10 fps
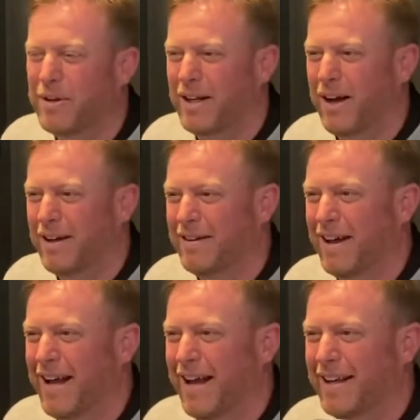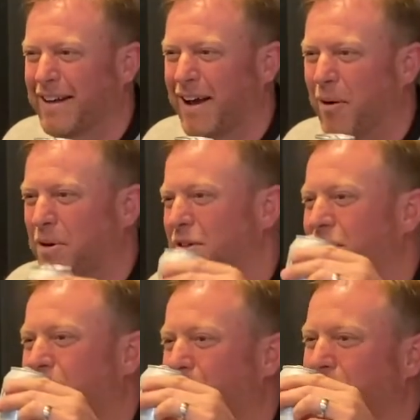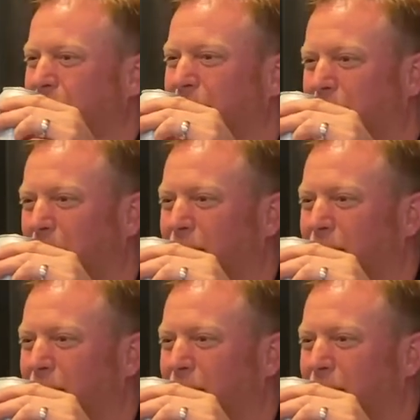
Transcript: You know, and I would have just kept it real.